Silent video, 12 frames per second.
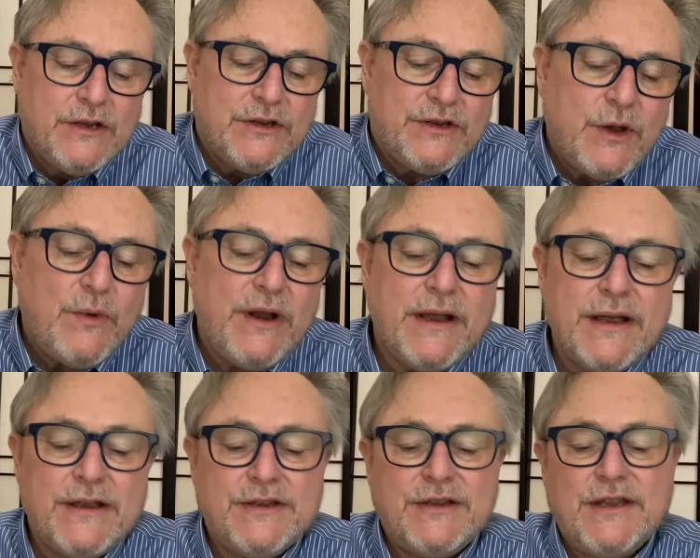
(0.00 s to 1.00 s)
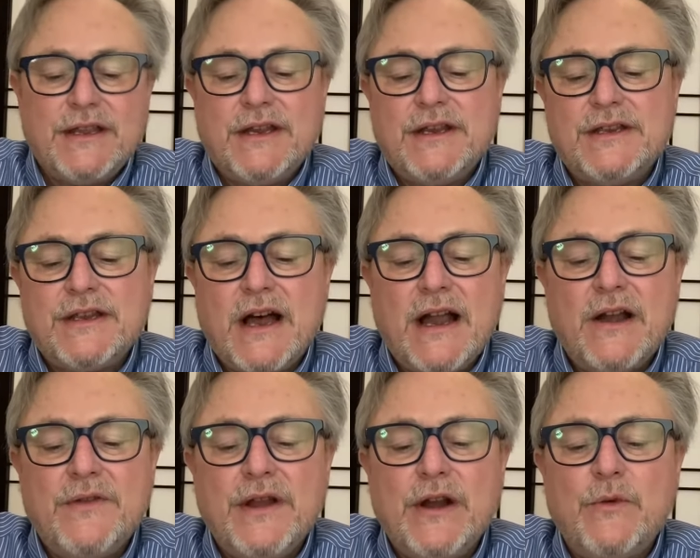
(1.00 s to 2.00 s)
So it is that the
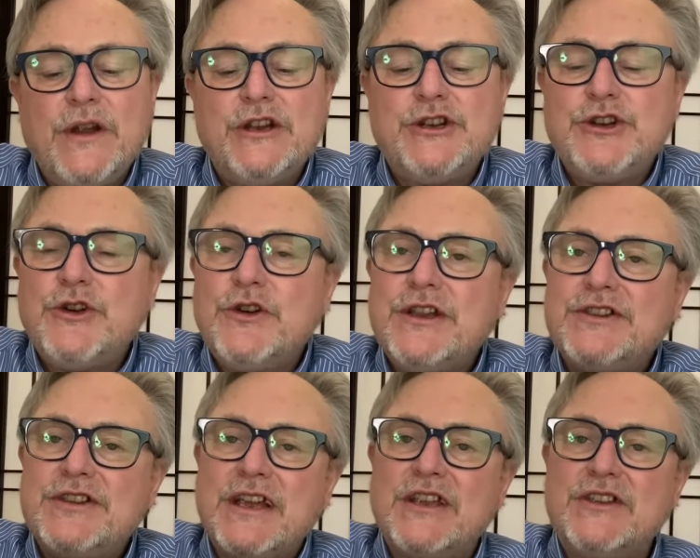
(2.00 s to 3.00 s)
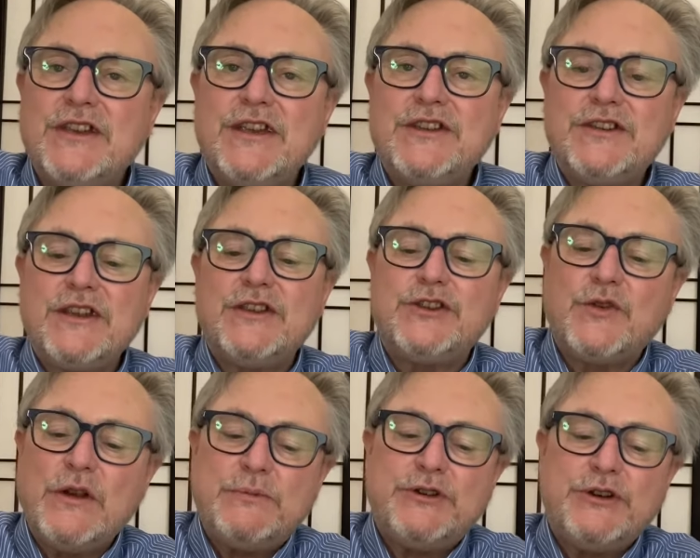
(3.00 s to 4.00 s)
desire that a reassurance exists in
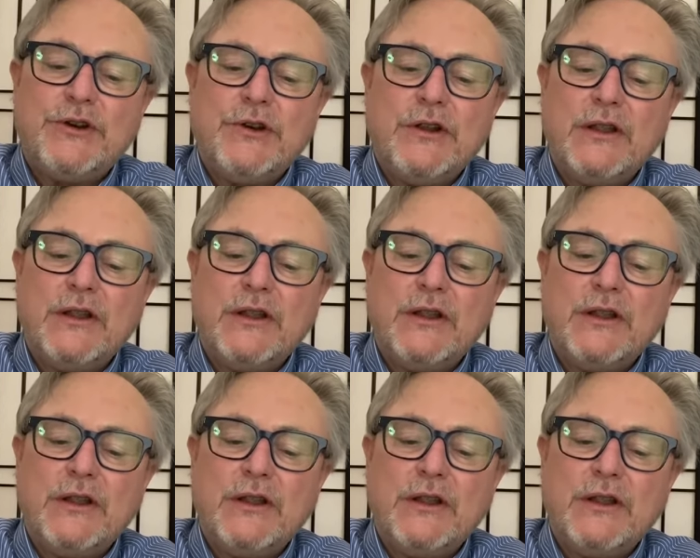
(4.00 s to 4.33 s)
Scripture